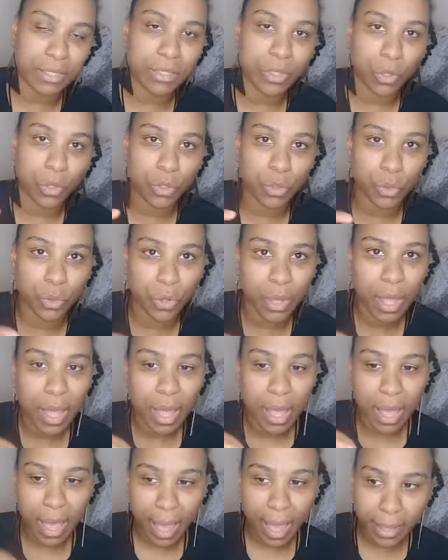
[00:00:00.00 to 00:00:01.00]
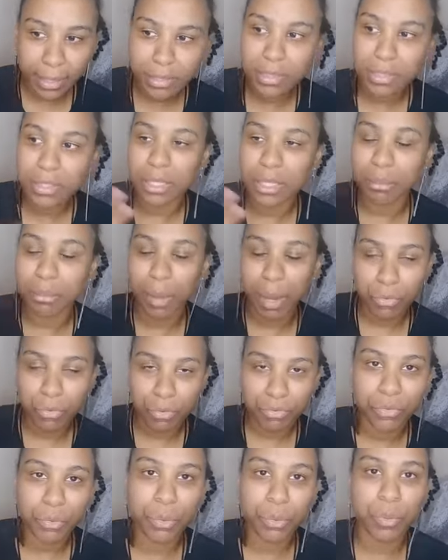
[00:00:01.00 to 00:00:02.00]
So you're exiting by
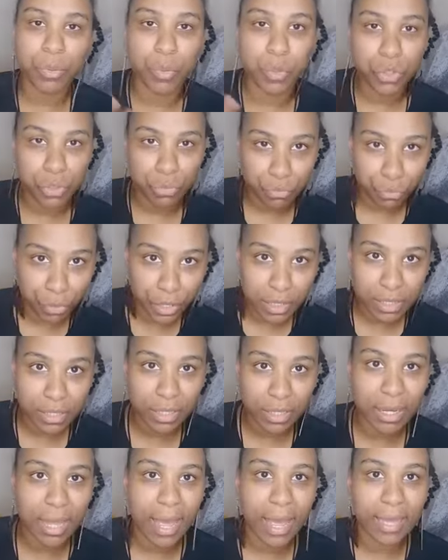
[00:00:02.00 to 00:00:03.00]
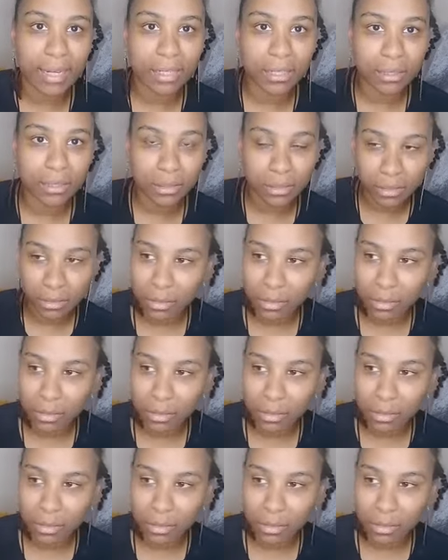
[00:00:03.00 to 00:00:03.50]
reviewing what you've written and